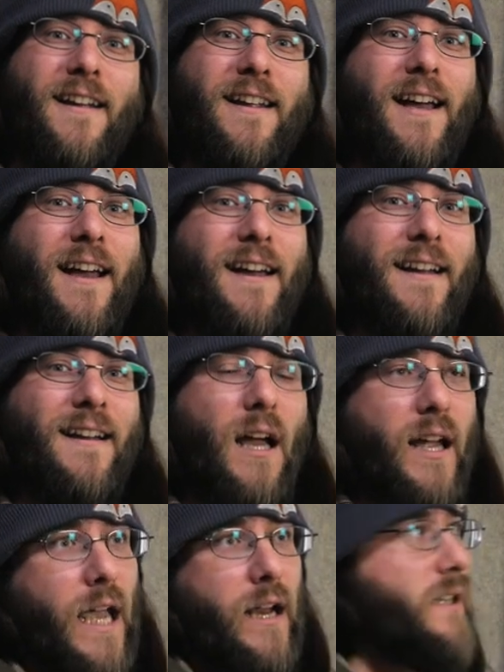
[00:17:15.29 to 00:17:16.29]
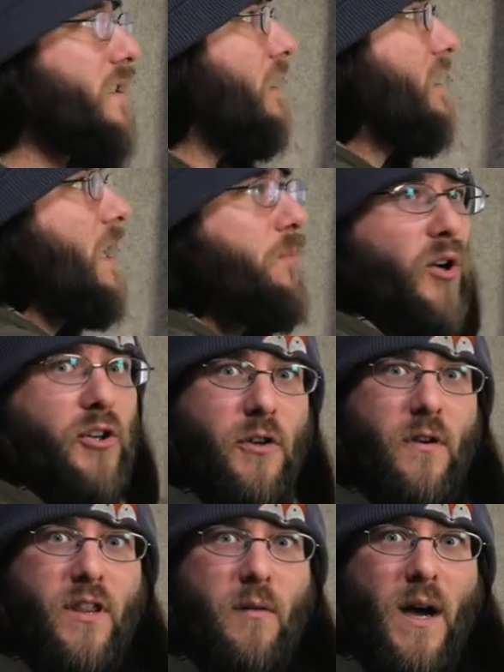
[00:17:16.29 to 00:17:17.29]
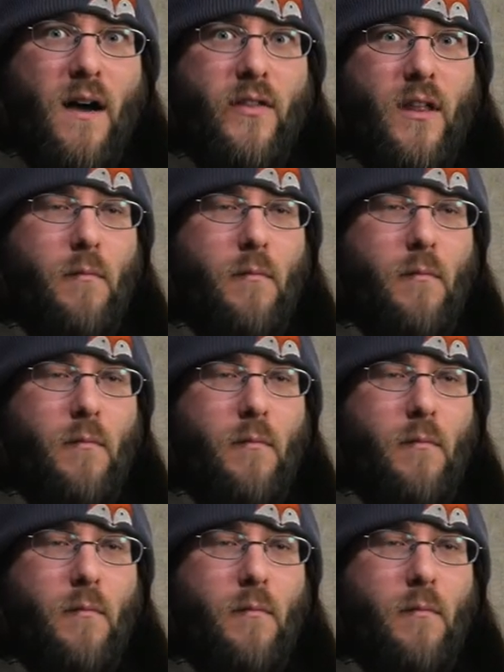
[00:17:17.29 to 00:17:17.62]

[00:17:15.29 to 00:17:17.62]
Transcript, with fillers: Yeah. Again, it's a deeper truth about